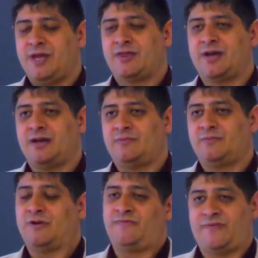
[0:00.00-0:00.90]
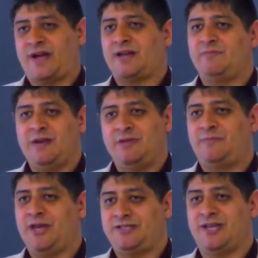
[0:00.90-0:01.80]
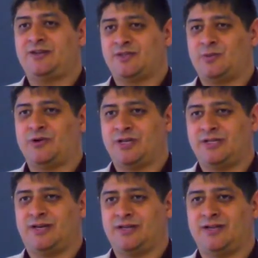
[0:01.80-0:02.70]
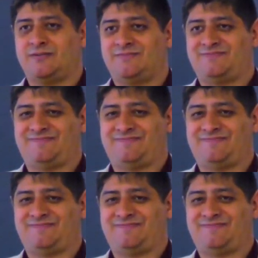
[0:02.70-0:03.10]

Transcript: and thought, well, fine, maybe the potatoes won't get done then.